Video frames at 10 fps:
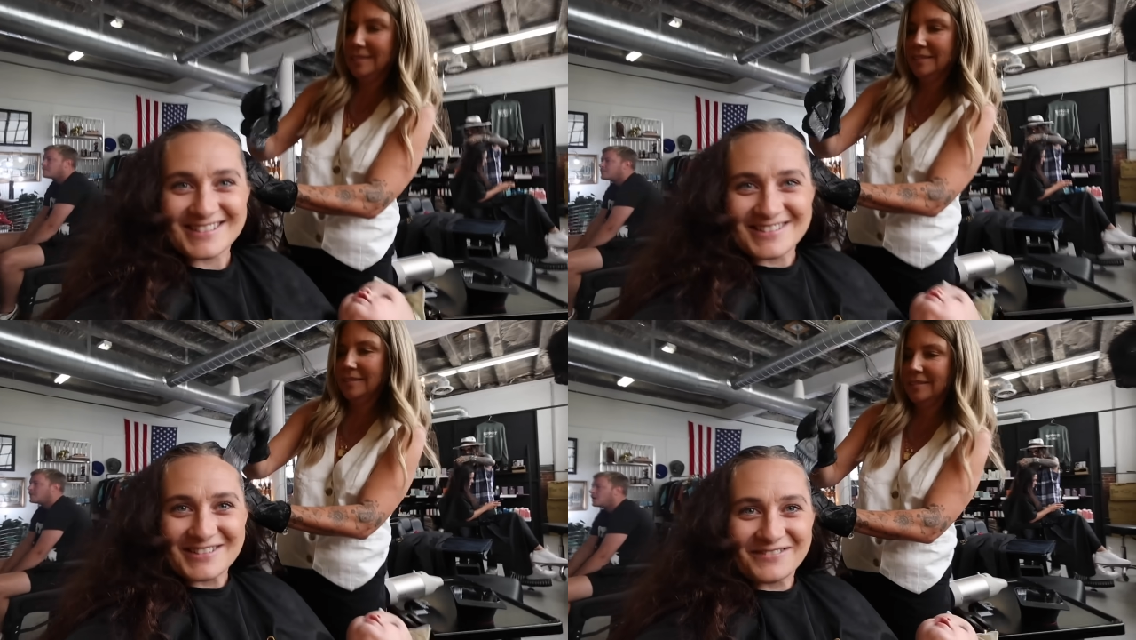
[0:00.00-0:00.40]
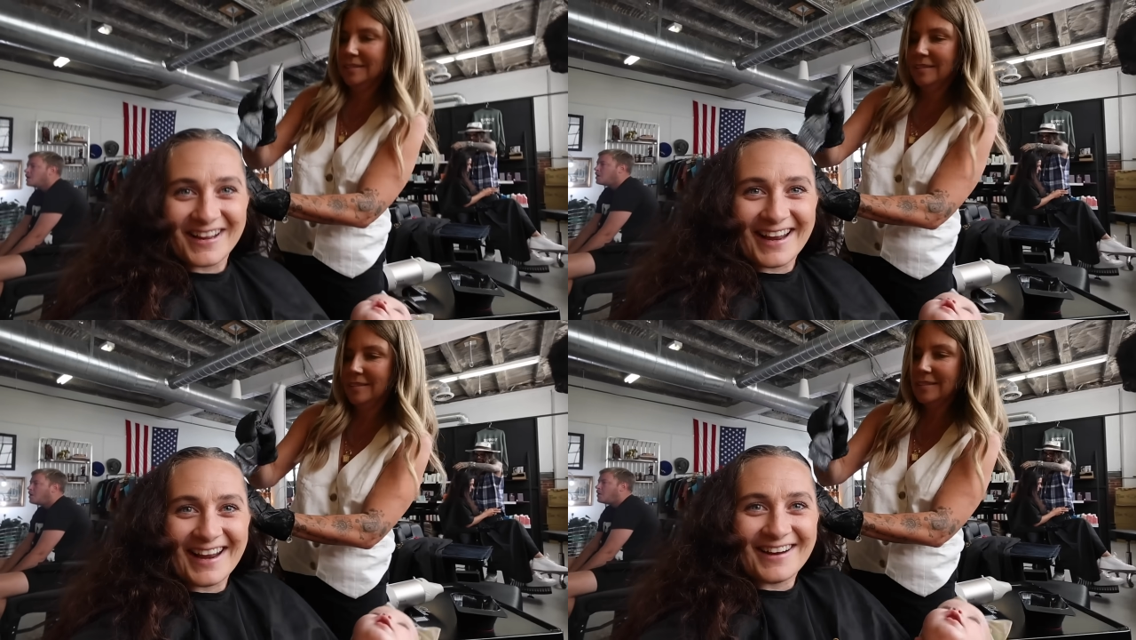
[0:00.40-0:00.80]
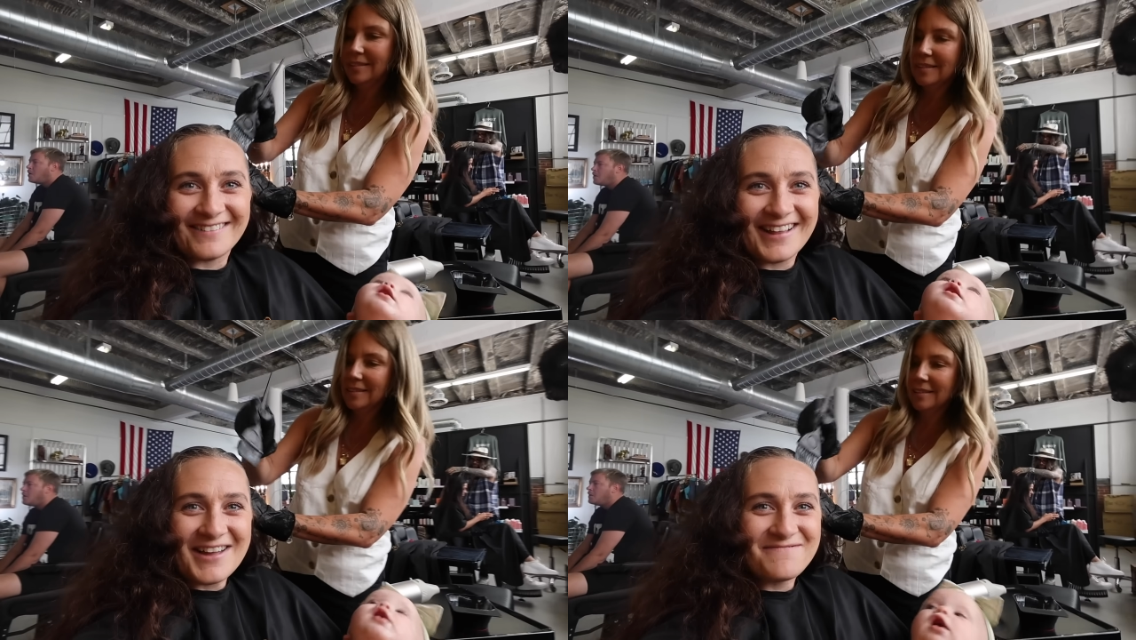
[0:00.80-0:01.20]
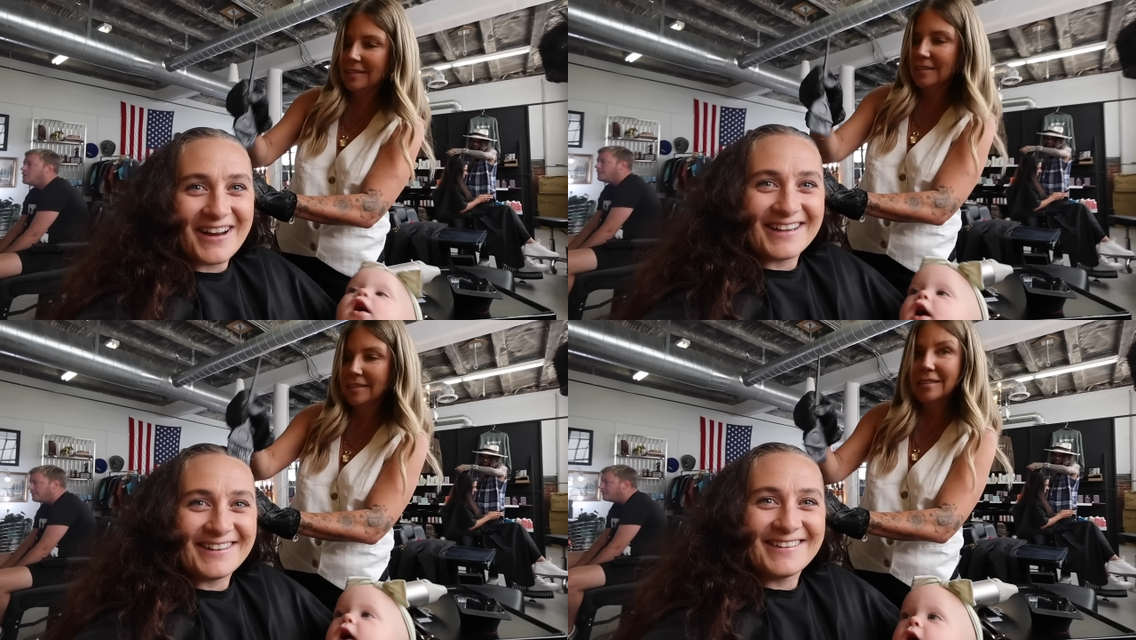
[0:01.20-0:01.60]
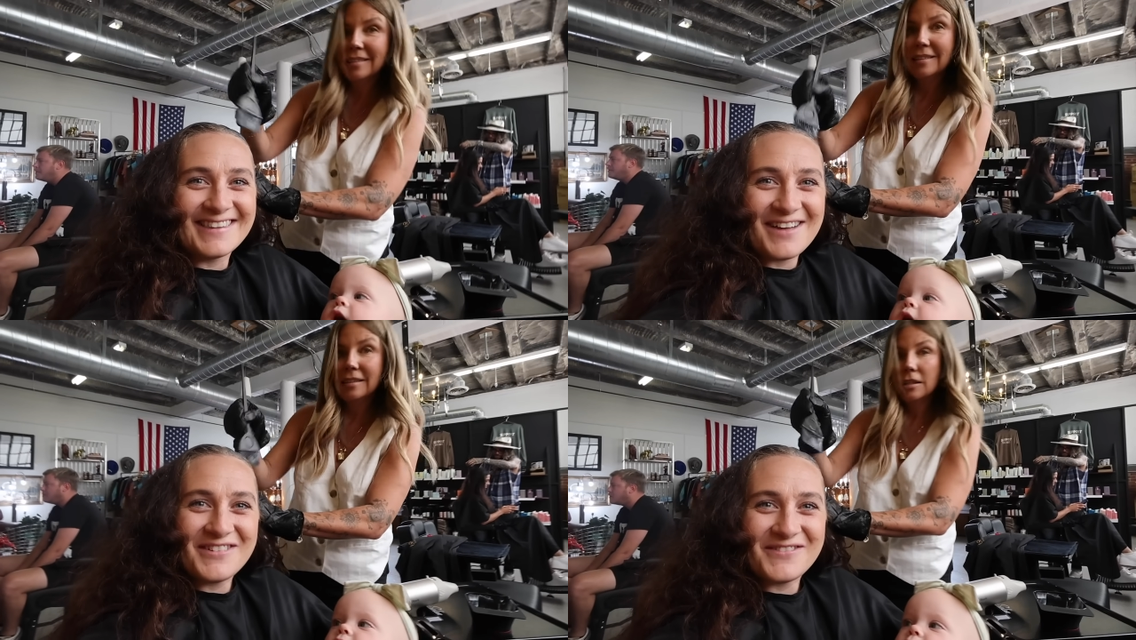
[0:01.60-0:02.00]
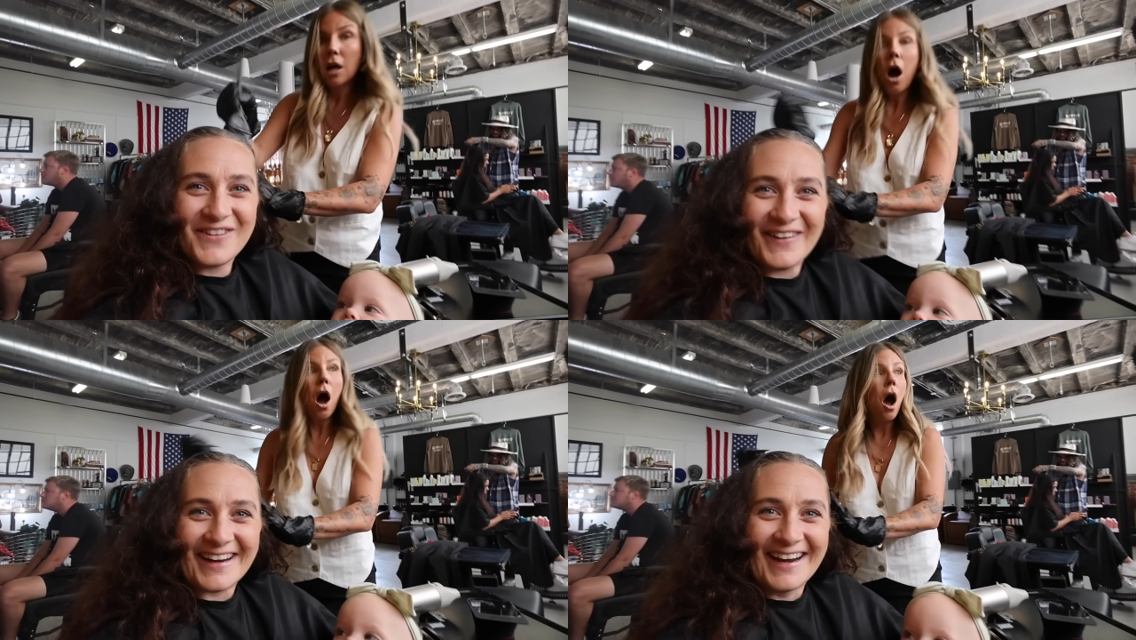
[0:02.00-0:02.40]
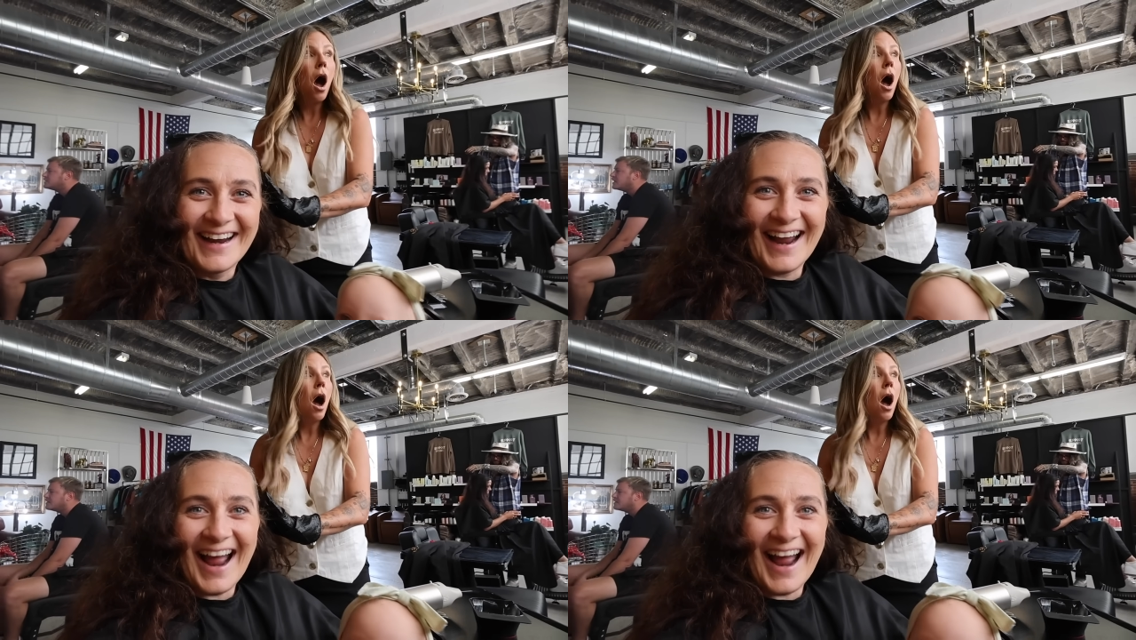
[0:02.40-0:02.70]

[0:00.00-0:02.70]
Speaker 1: she's doing my hair while I'm pregnant with number four.